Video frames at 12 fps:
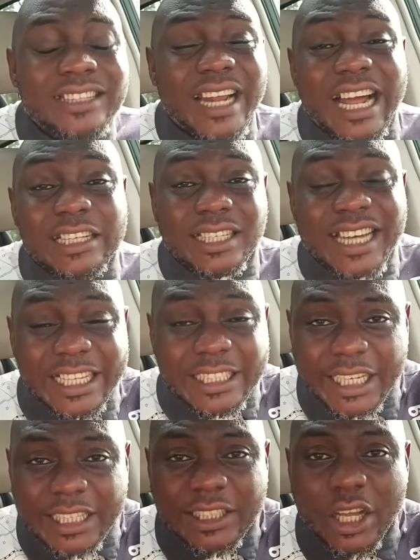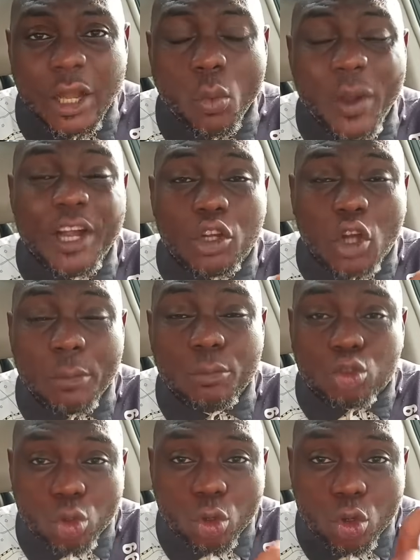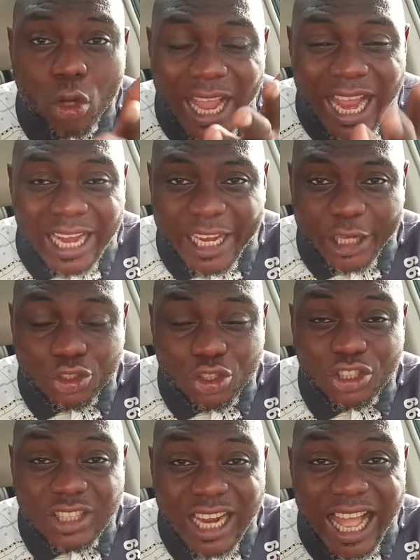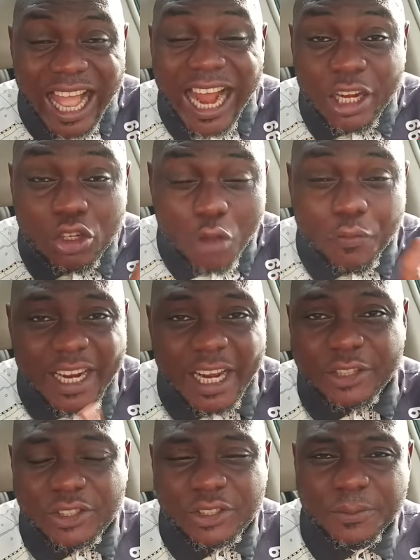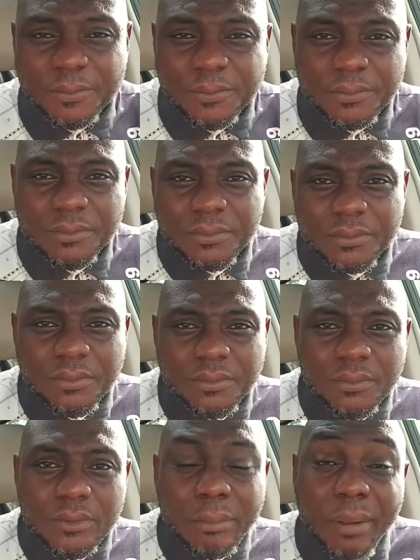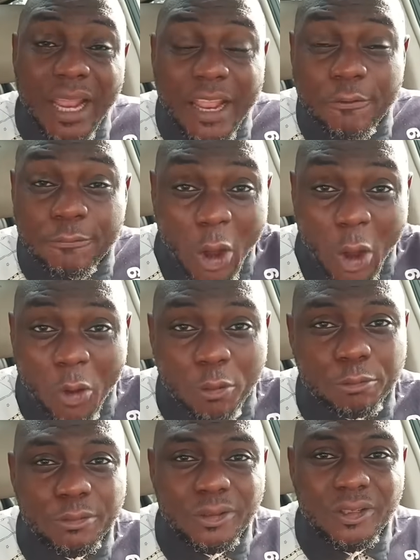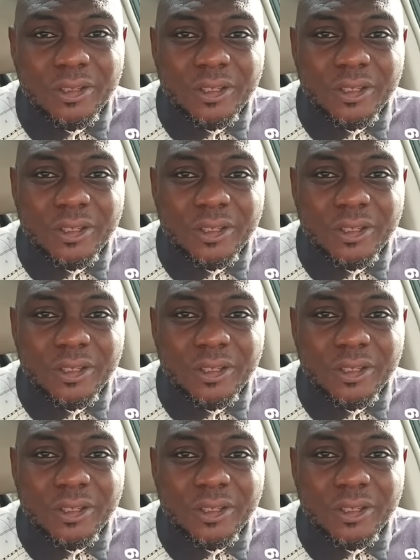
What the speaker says: translate it when it comes to election and governance. Be involved.